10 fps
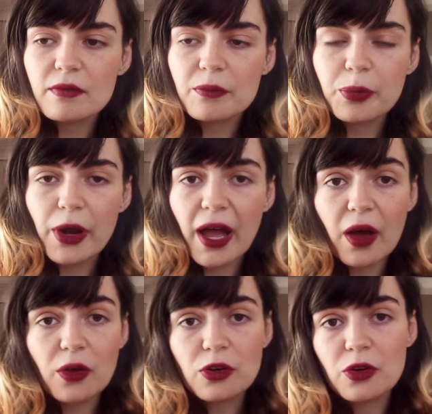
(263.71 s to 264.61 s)

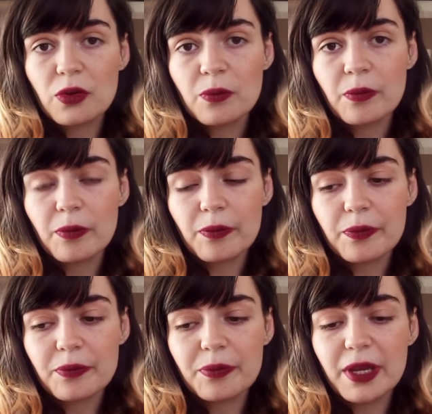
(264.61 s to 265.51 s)
proud,
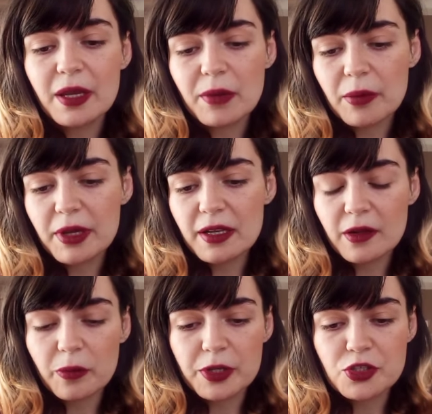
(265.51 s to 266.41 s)
being maybe a little
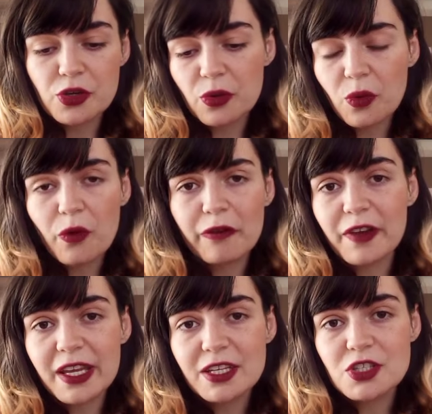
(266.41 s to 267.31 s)
bit show
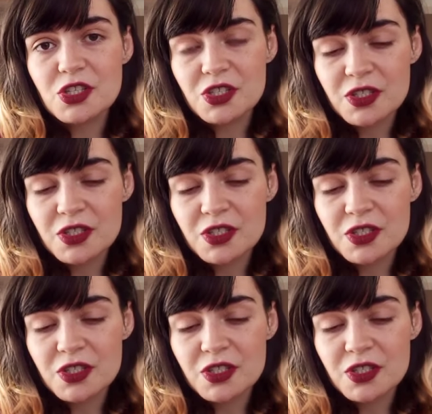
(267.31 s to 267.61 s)
offish,